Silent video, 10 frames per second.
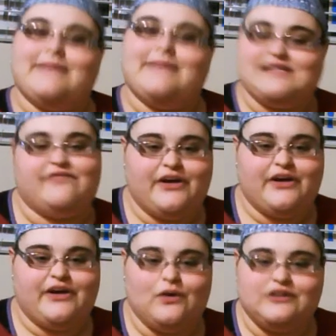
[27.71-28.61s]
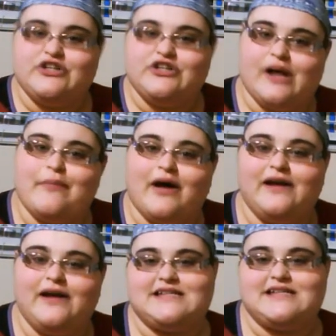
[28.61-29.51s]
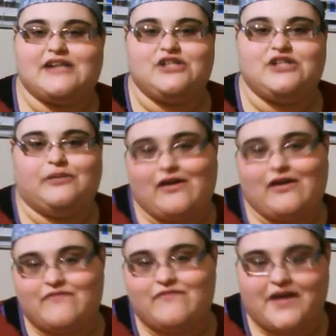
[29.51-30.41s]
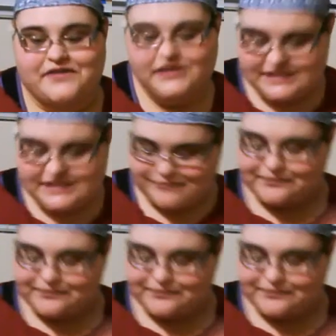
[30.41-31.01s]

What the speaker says: but it's a very old tripod. It was actually my grandfather's.